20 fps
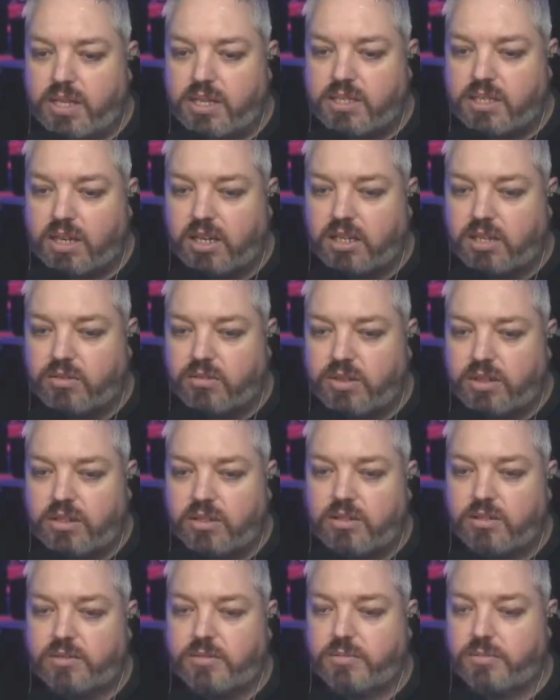side of it,
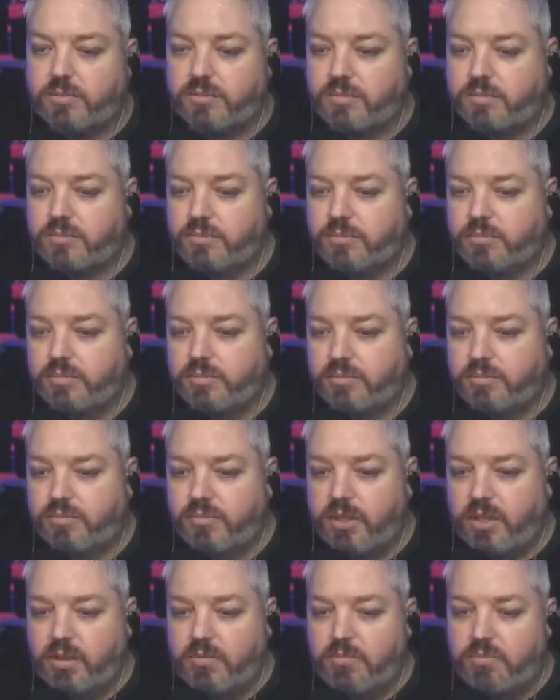
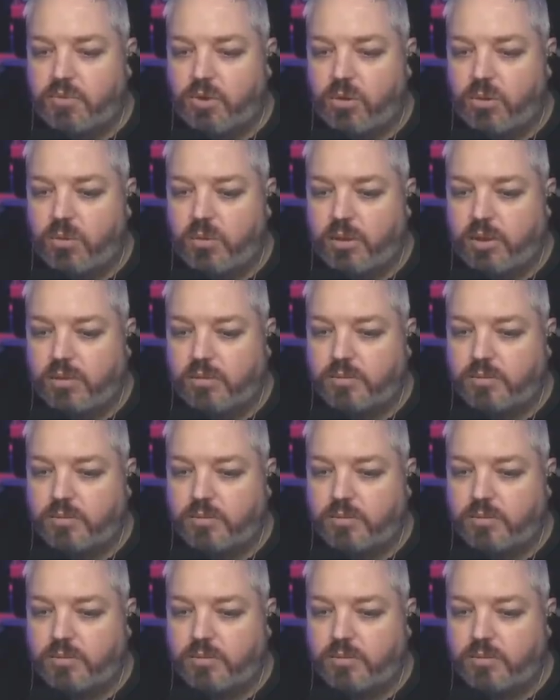then probably.